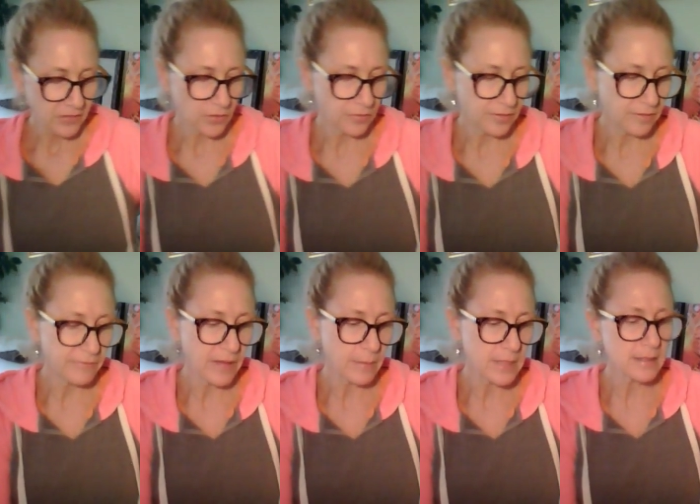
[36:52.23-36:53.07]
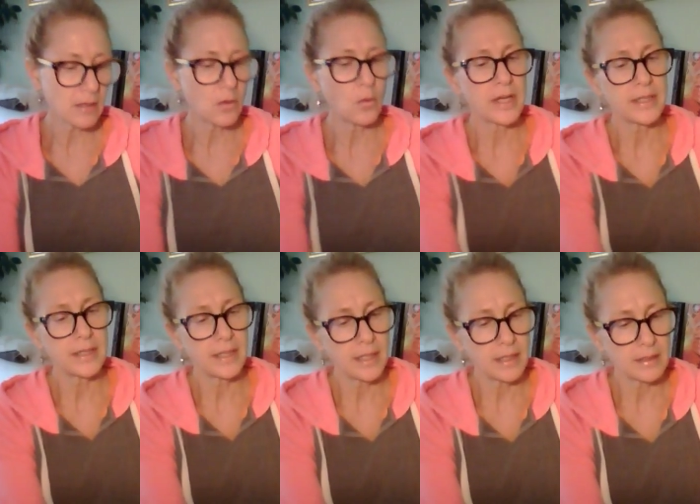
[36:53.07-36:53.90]
So for the Femmes and Kuan
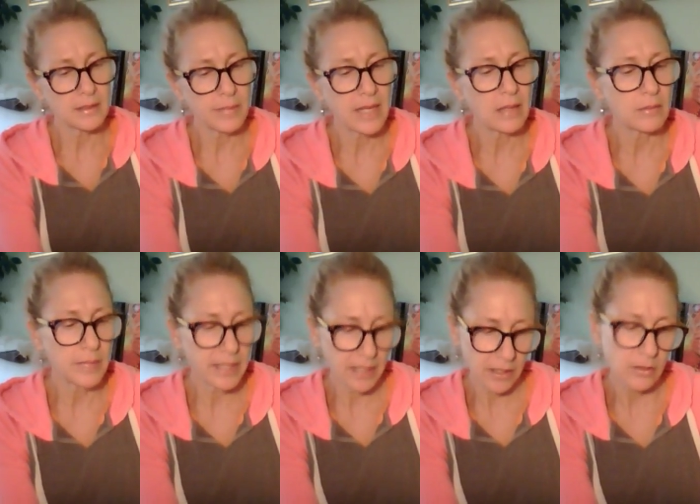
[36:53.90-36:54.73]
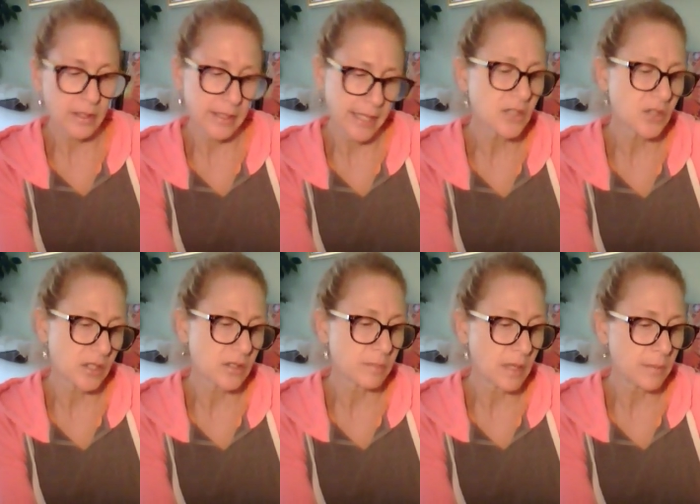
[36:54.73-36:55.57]
Yin, it's about making your
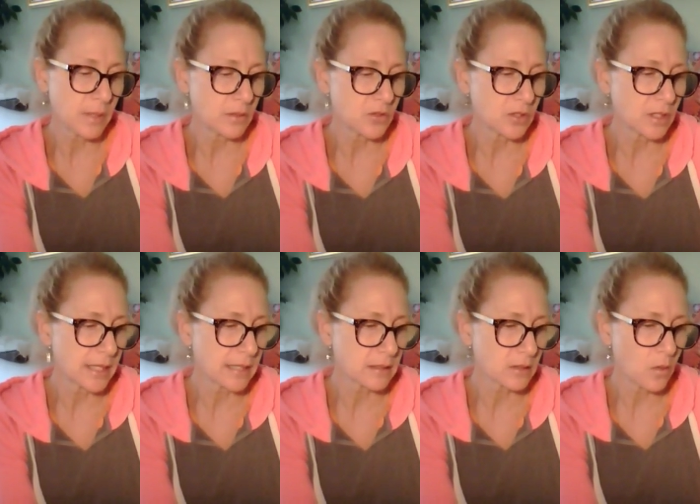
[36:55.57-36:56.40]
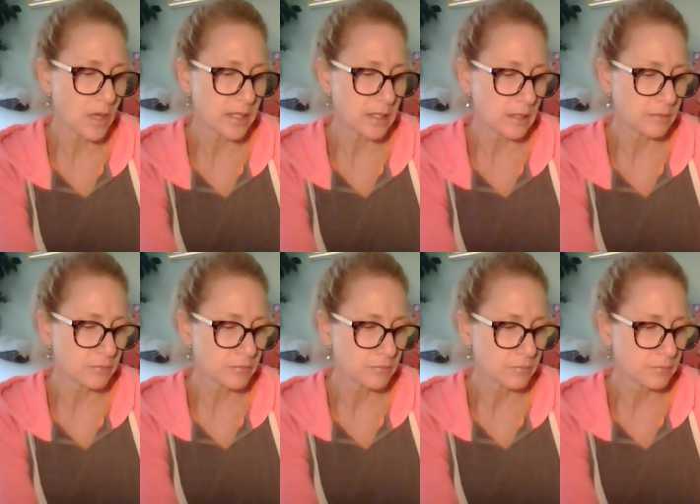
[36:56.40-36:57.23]
connections. Maybe you should connect to Kuan Yin.